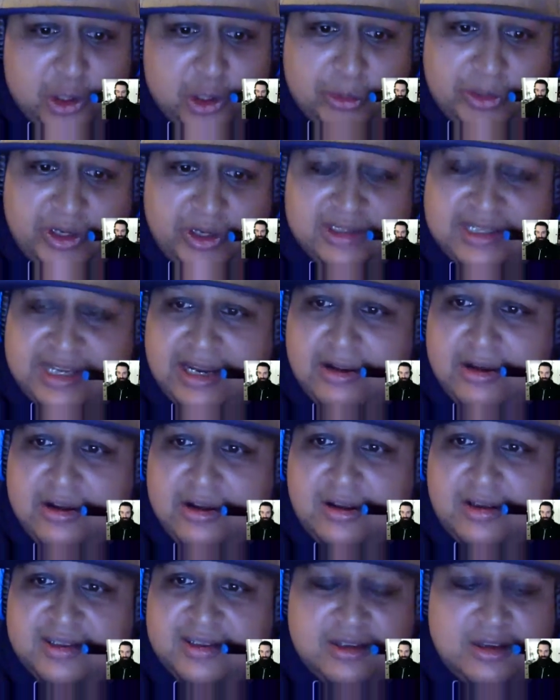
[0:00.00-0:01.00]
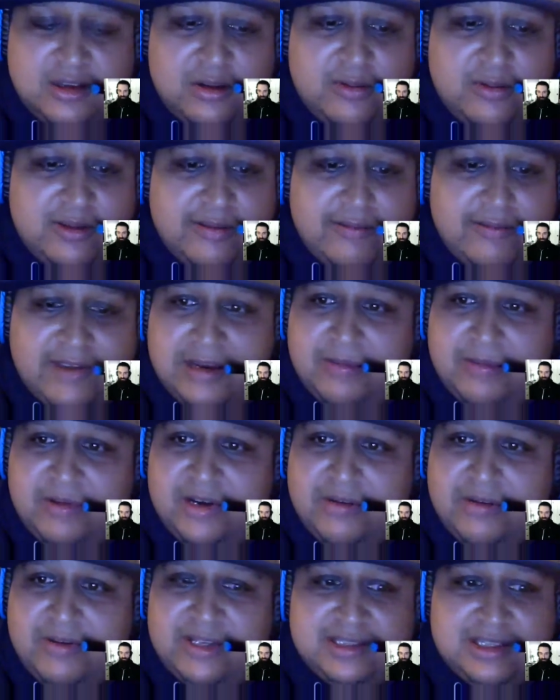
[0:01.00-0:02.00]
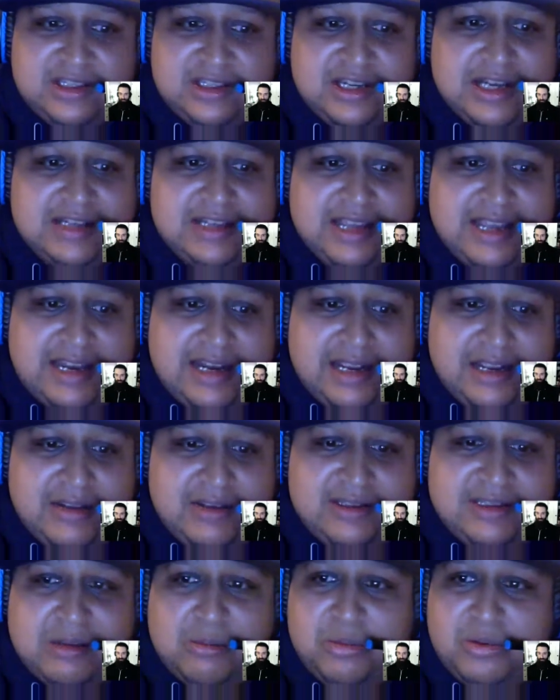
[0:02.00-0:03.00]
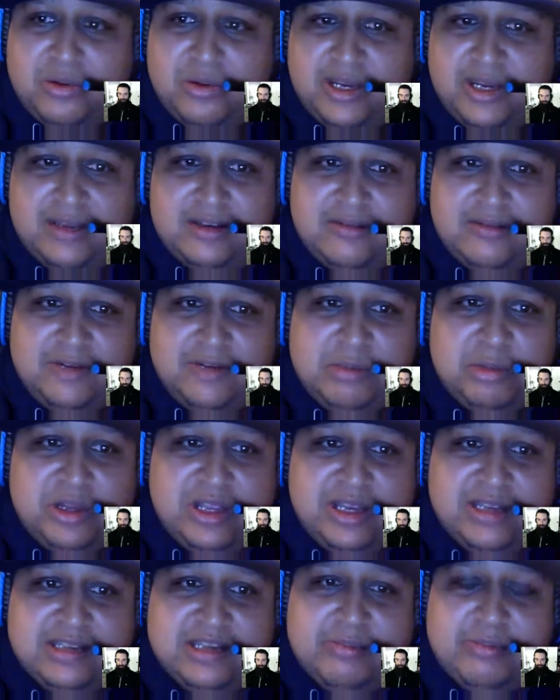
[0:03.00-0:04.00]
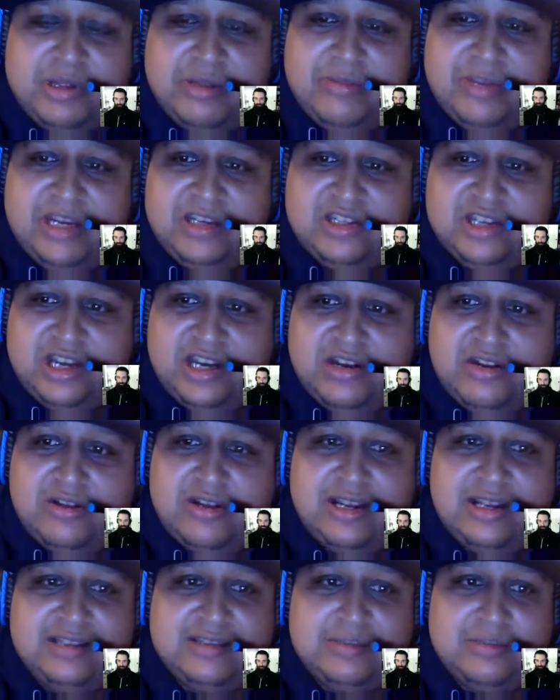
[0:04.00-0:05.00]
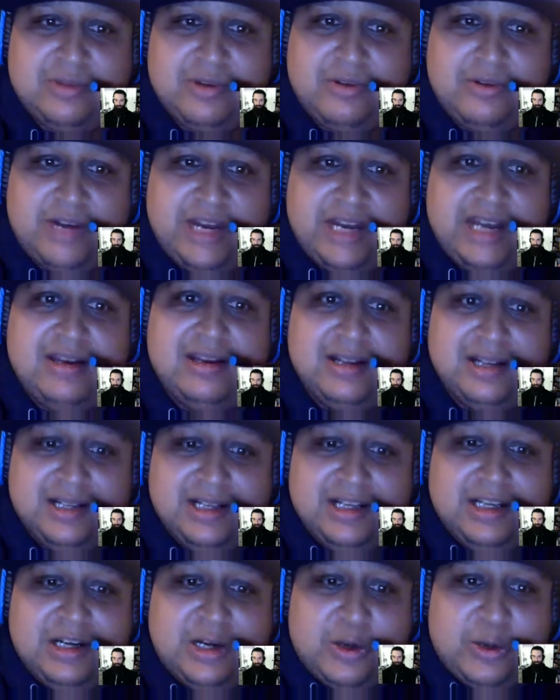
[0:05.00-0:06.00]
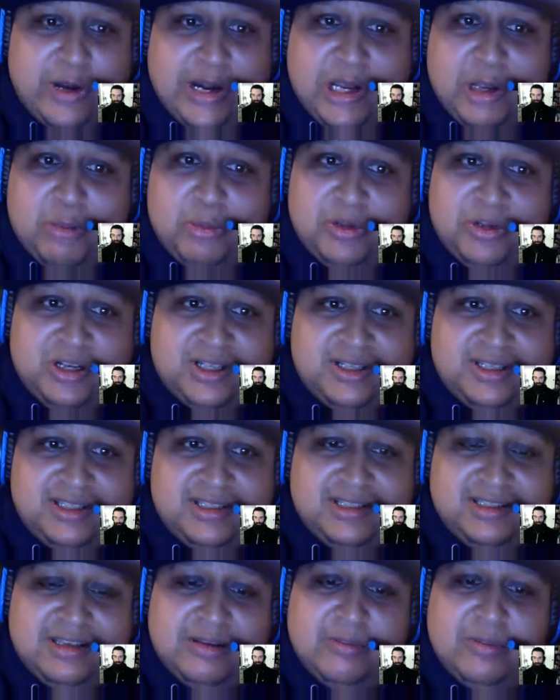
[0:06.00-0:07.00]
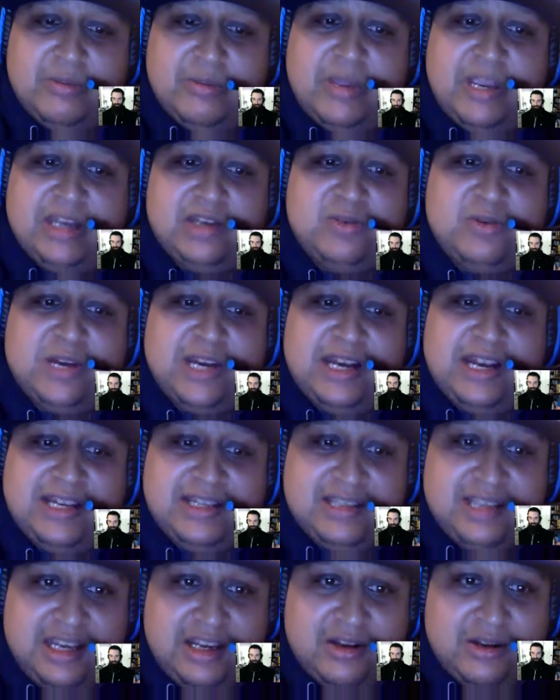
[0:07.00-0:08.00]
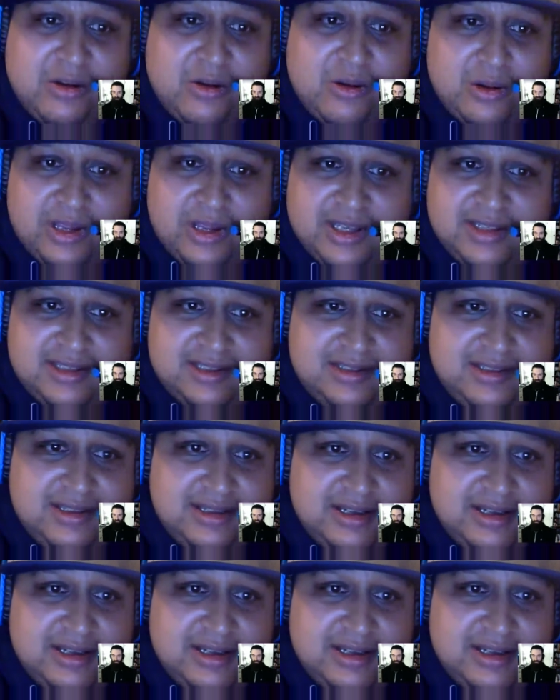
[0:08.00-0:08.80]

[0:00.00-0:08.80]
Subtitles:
birthday haul. So if anybody wants to check that out at some point, the replay is up on my channel. I got some great Grail books, some of my 2019 goal list